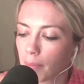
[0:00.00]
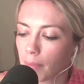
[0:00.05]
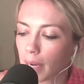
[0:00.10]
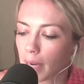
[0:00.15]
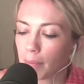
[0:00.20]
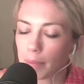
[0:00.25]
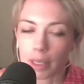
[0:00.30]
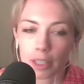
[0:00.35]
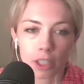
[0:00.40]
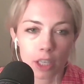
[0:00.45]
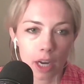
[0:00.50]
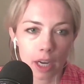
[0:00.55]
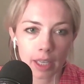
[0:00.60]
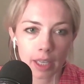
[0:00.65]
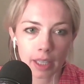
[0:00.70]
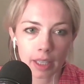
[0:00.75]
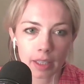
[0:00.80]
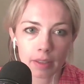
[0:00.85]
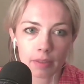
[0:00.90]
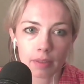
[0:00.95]
might be
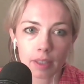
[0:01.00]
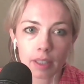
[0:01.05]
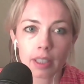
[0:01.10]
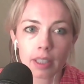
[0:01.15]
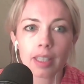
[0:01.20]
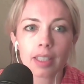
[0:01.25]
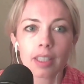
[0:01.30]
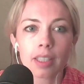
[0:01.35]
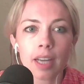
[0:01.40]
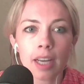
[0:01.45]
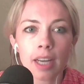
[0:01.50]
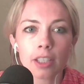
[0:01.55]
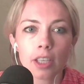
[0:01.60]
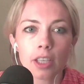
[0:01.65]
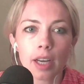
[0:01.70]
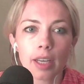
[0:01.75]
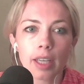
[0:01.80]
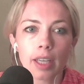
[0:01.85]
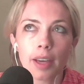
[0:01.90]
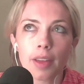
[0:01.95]
shocking, it's not
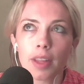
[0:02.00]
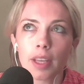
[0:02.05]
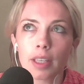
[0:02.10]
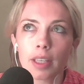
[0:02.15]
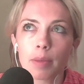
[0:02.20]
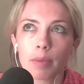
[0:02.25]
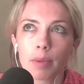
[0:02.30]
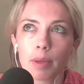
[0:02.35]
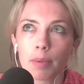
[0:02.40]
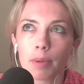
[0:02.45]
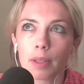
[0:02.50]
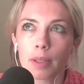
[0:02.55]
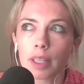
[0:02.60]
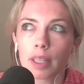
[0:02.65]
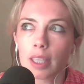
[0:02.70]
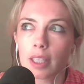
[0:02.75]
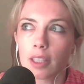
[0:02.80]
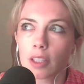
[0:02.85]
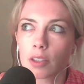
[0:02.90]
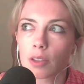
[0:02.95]
shocking, I think, to people in
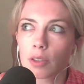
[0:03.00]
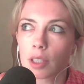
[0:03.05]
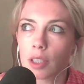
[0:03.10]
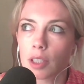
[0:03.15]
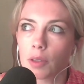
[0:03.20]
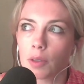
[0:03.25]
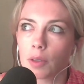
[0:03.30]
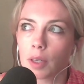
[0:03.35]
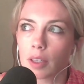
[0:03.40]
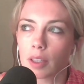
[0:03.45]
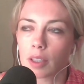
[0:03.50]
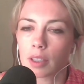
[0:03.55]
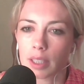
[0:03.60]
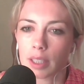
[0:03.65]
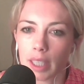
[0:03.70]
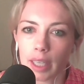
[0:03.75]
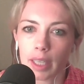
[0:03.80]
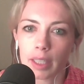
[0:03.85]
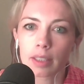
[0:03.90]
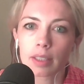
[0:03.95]
the industry who
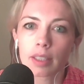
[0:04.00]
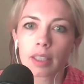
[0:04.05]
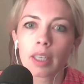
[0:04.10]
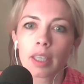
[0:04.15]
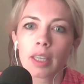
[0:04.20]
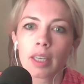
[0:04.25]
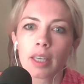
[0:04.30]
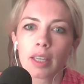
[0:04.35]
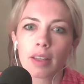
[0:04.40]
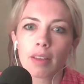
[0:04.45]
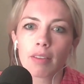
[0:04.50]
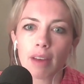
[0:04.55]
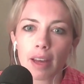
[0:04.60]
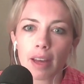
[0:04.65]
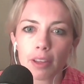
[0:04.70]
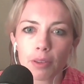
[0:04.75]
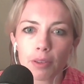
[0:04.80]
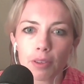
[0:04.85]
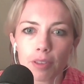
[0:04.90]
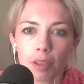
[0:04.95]
understand the
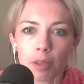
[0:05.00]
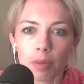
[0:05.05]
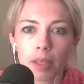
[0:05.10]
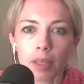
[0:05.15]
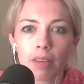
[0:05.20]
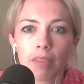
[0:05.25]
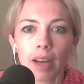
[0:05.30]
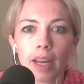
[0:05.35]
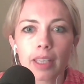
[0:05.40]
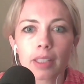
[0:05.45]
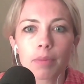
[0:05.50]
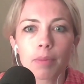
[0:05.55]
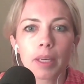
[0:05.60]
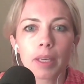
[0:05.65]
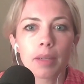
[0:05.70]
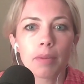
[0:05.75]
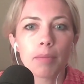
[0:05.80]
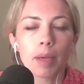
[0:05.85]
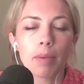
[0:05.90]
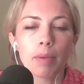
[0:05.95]
value of human advice,
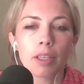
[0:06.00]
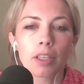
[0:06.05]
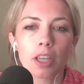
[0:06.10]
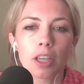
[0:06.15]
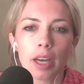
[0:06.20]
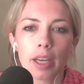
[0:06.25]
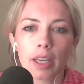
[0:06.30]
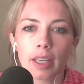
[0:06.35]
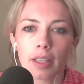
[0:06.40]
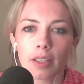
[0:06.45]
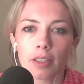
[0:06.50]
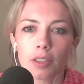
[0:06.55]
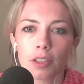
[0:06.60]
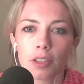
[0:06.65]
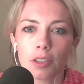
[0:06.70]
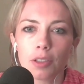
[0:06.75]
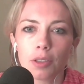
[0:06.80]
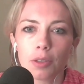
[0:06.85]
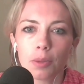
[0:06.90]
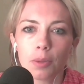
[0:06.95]
but it may be shocking
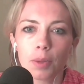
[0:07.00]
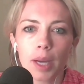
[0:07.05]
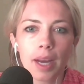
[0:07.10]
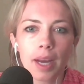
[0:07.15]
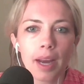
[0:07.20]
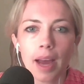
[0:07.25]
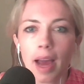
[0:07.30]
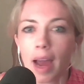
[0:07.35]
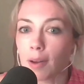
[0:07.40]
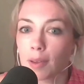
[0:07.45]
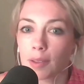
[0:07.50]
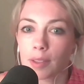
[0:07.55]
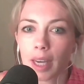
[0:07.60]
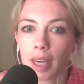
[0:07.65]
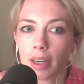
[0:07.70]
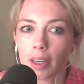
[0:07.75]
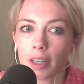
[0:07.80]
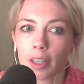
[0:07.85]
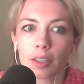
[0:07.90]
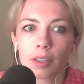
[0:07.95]
to
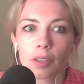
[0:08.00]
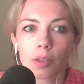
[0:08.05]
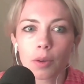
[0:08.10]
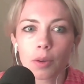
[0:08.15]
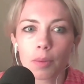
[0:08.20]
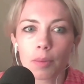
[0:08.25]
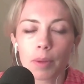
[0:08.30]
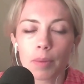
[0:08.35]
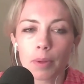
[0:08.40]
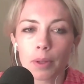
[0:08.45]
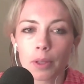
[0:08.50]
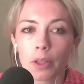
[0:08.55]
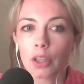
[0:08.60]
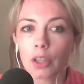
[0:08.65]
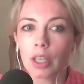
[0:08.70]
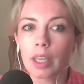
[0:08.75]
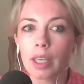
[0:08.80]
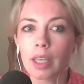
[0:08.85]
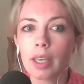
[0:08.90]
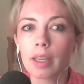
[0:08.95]
outsiders or people
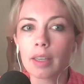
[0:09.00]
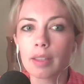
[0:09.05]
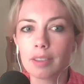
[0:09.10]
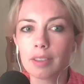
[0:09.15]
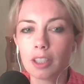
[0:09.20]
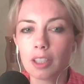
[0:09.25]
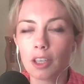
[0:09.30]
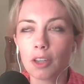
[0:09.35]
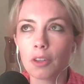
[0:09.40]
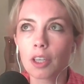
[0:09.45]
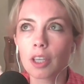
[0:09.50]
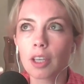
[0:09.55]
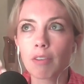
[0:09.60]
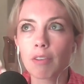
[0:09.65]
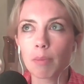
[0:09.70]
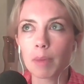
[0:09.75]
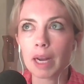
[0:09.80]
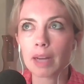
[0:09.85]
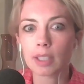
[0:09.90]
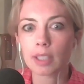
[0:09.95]
looking
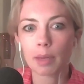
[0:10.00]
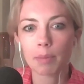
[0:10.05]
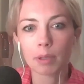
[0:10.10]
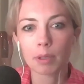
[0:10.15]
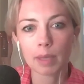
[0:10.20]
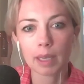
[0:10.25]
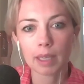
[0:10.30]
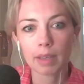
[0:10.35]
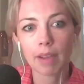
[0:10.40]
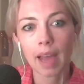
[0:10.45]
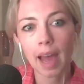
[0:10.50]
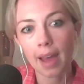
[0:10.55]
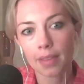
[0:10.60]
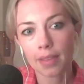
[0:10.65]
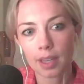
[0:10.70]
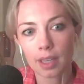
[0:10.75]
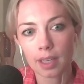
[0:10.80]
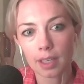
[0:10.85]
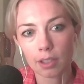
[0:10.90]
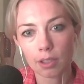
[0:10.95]
from an outside perspective at
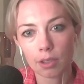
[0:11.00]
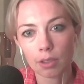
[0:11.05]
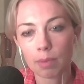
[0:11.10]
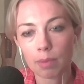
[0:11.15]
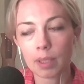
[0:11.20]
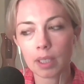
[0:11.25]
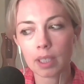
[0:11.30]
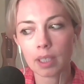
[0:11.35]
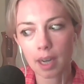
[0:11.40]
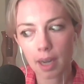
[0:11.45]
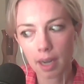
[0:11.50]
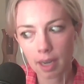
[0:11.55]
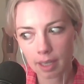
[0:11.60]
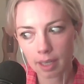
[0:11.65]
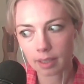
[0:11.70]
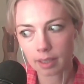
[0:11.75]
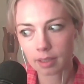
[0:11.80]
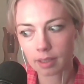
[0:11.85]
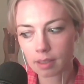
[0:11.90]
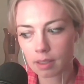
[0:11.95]
the industry
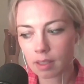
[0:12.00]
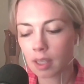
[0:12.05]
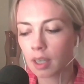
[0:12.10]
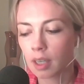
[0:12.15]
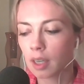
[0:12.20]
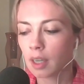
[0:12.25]
because